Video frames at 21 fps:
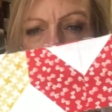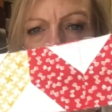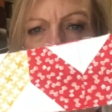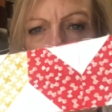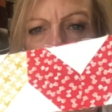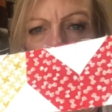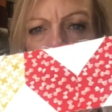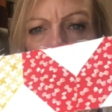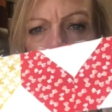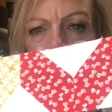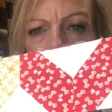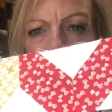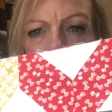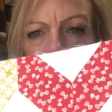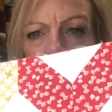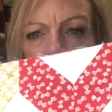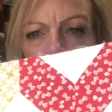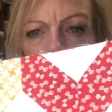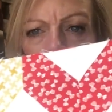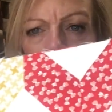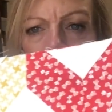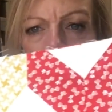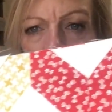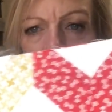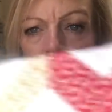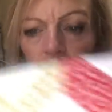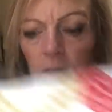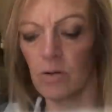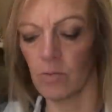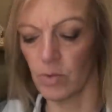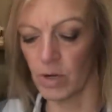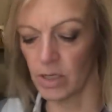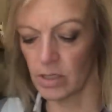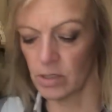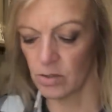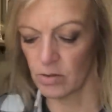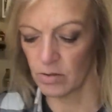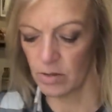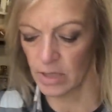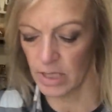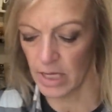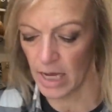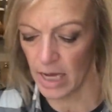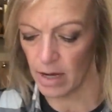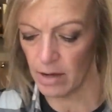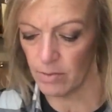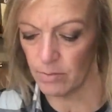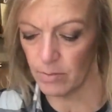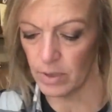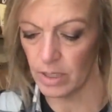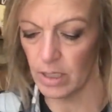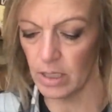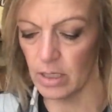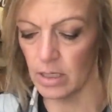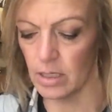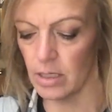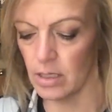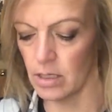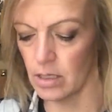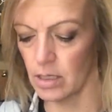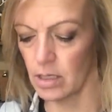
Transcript: But kind of the same colorway. So that one,